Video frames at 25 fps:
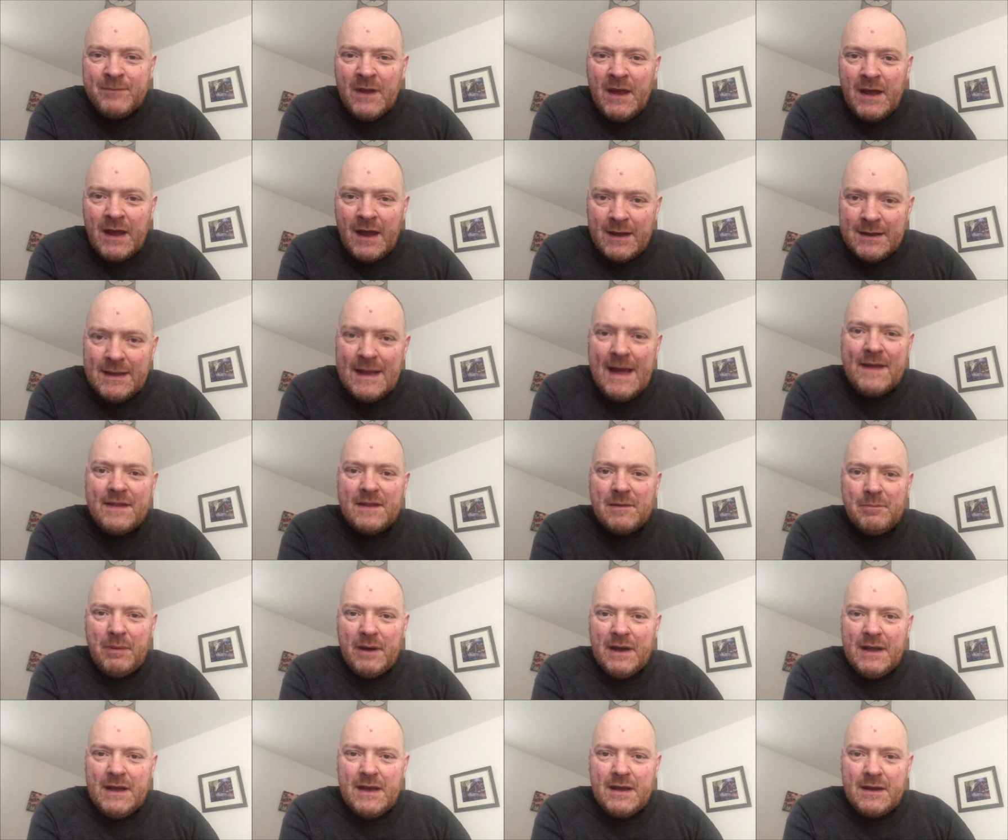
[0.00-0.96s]
collect the
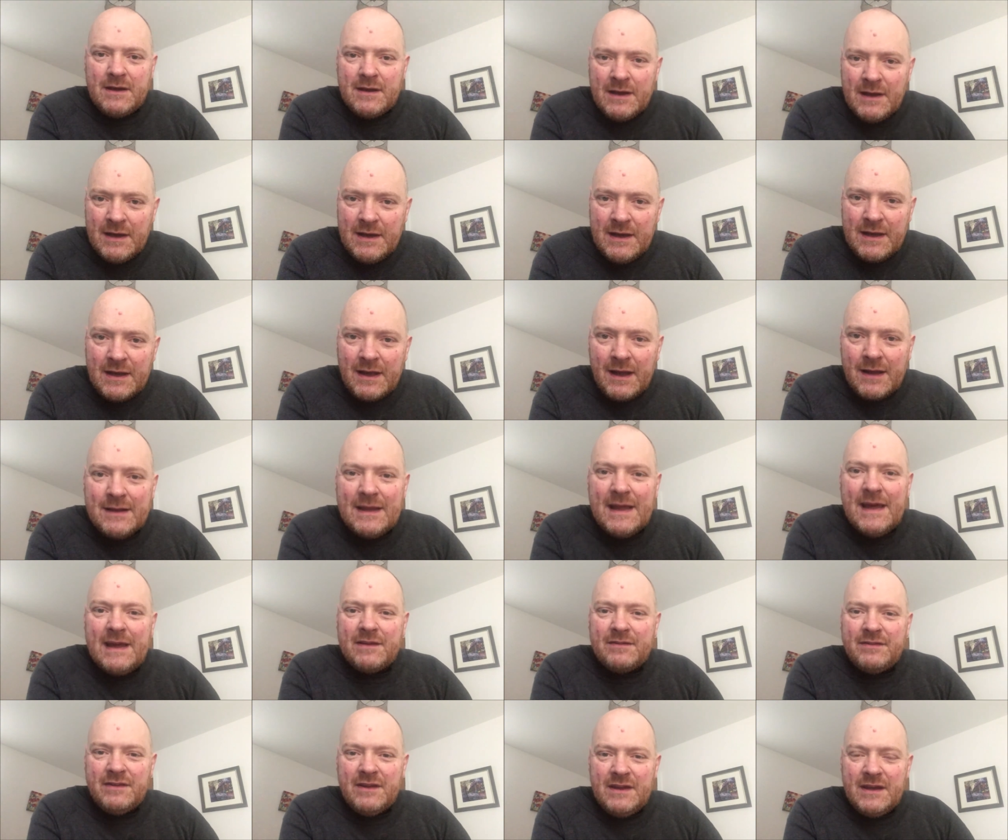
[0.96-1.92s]
bike,
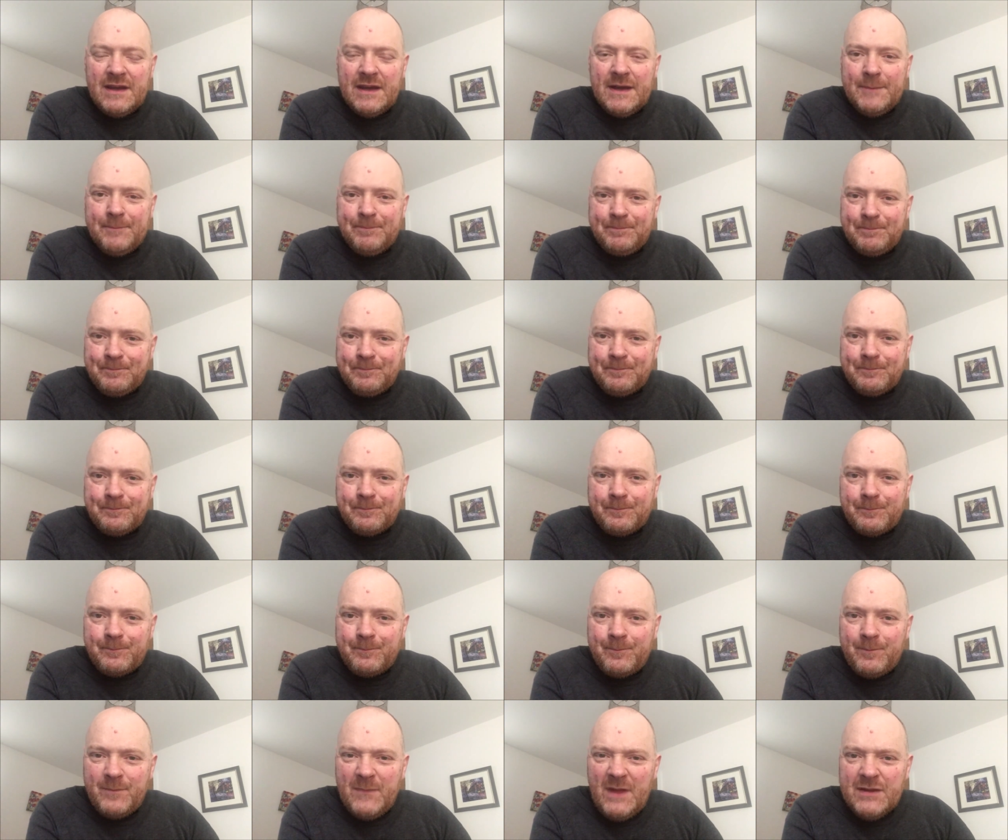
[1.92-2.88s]
collect the
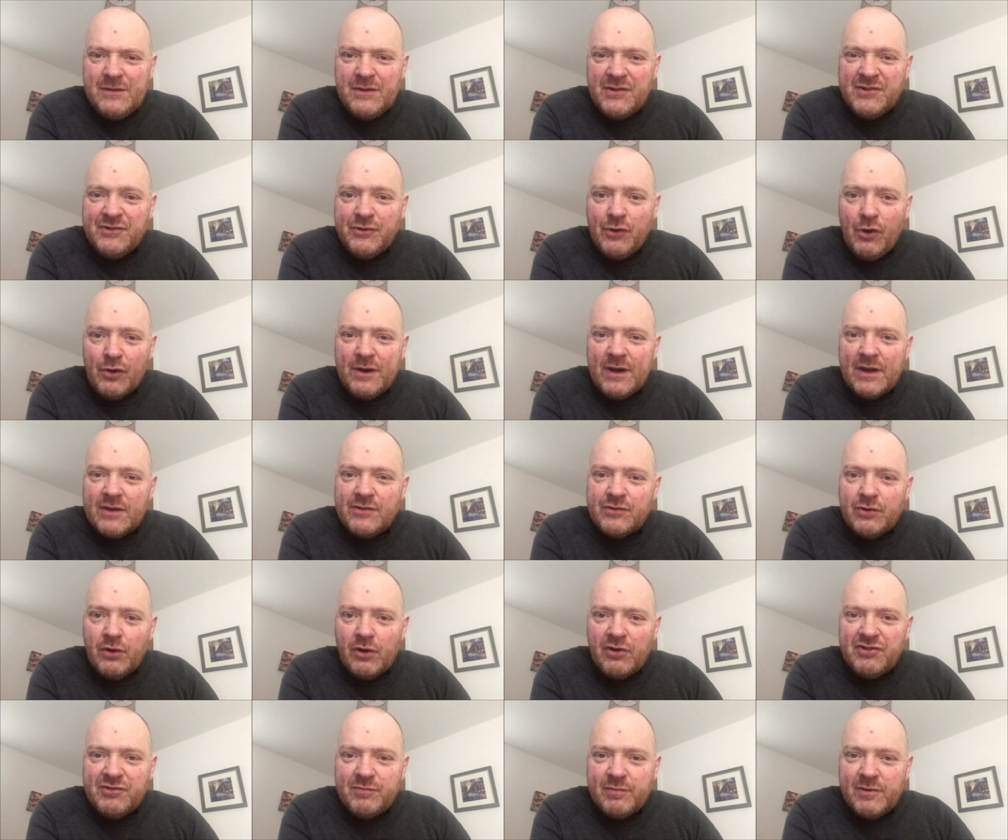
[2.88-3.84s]
stock
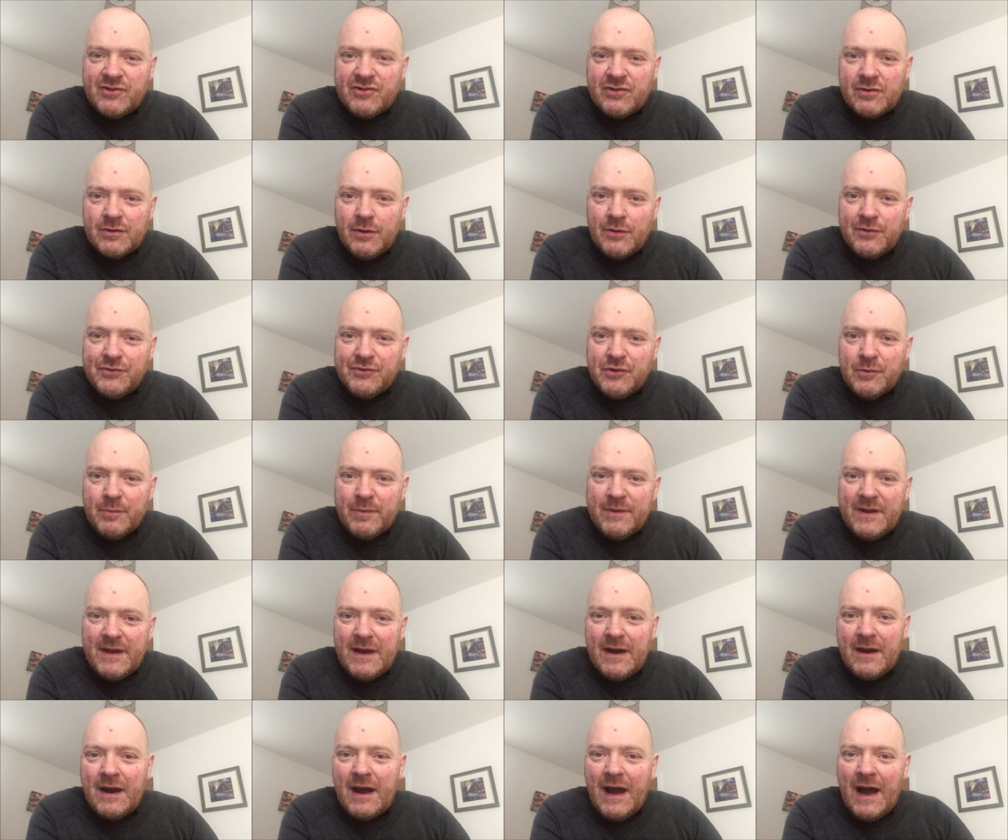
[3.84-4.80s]
exhaust, which will also be
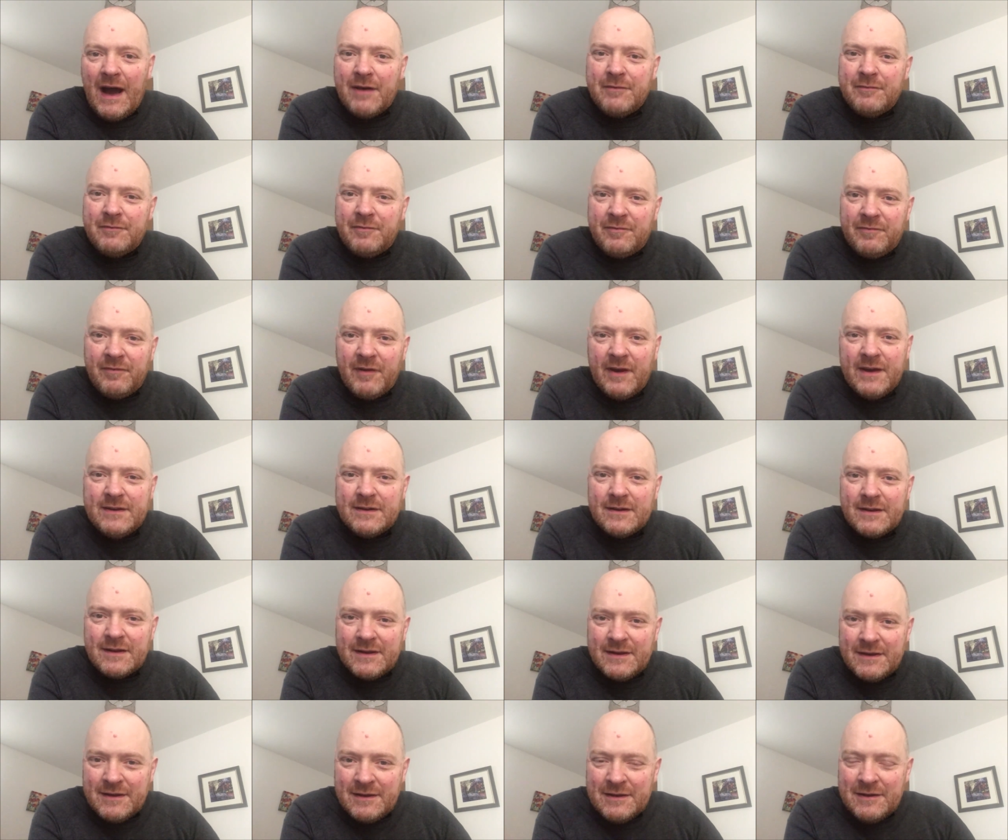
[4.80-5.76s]
there, and
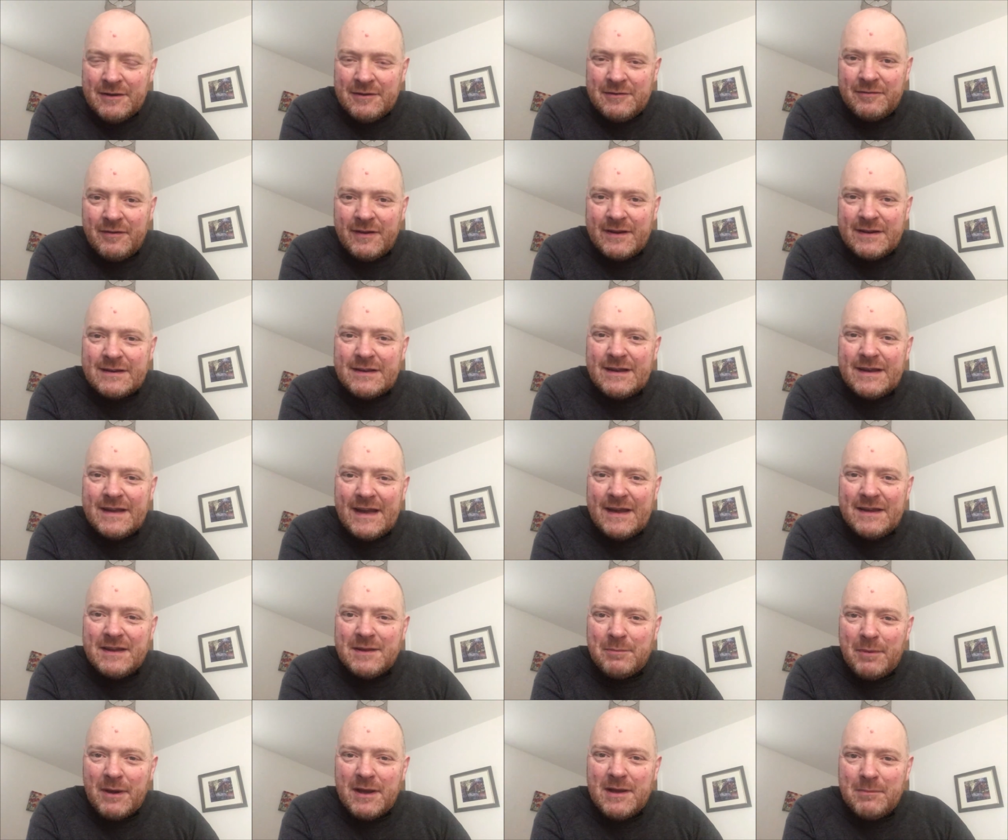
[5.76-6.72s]
finally get
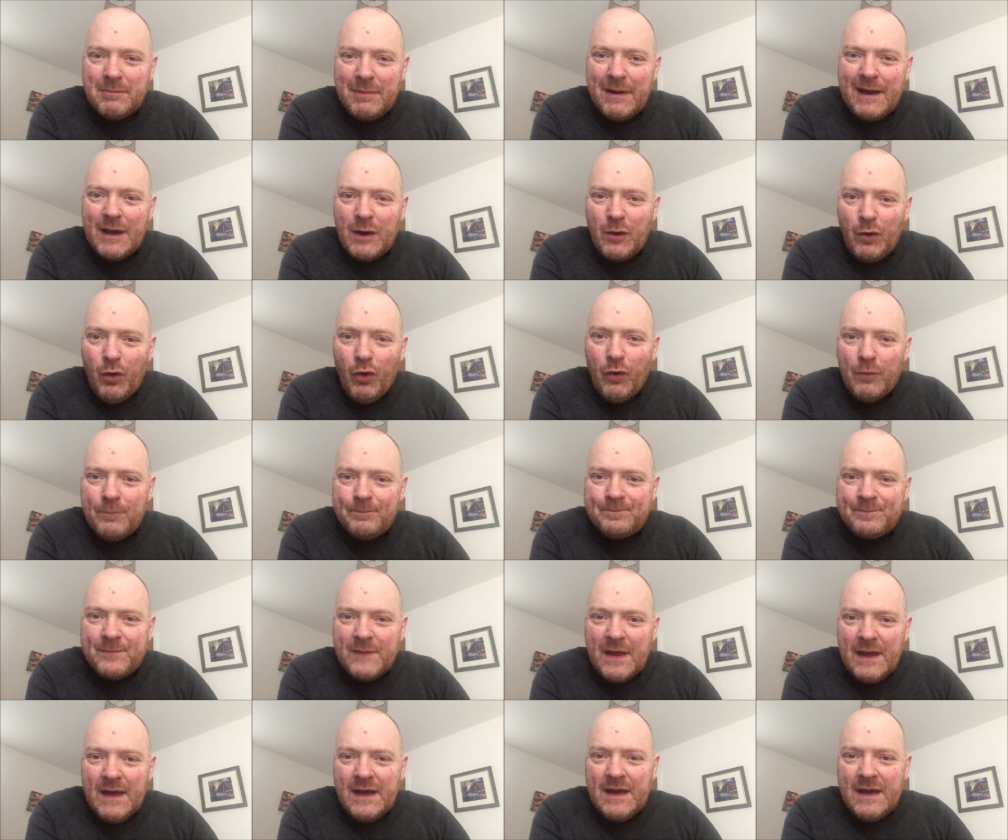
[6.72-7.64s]
the bike back home.